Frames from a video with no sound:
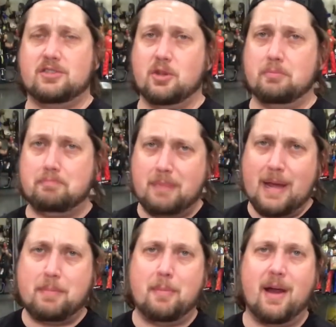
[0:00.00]
So
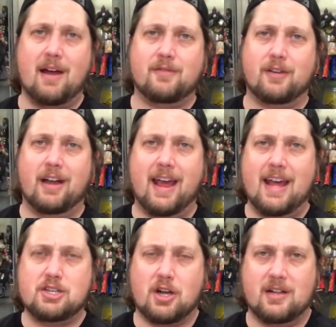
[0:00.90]
be prepared for an
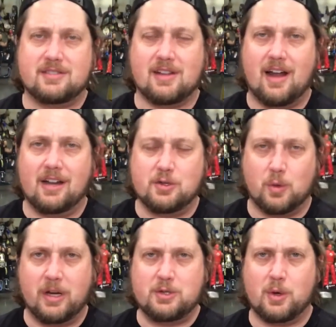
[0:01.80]
Edge onslaught in
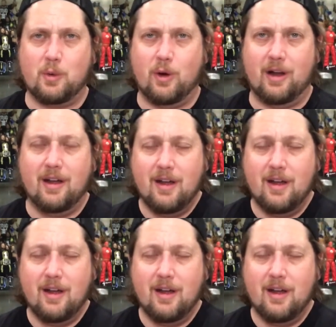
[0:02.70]
twenty twenty-one.